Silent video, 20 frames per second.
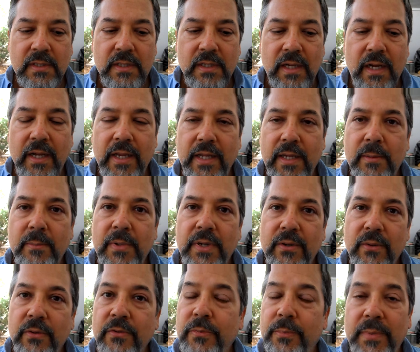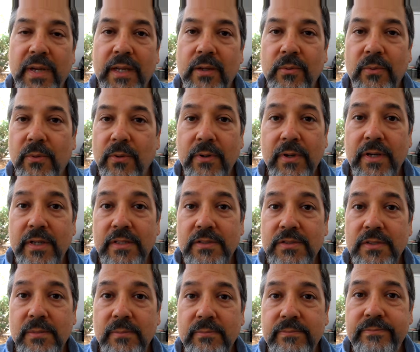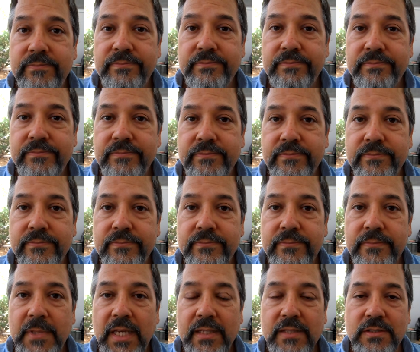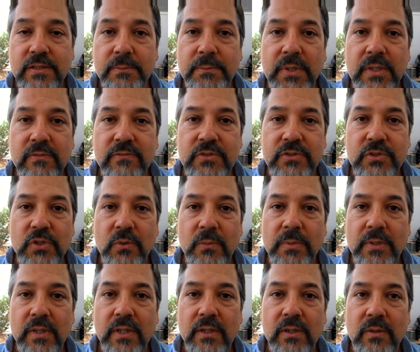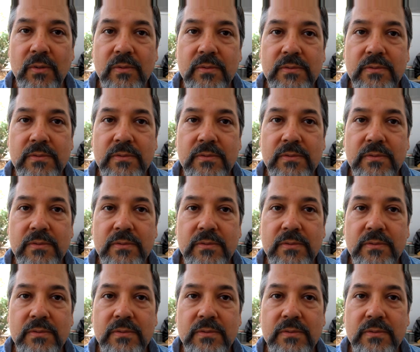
I am an earth microorganism. As above, so below.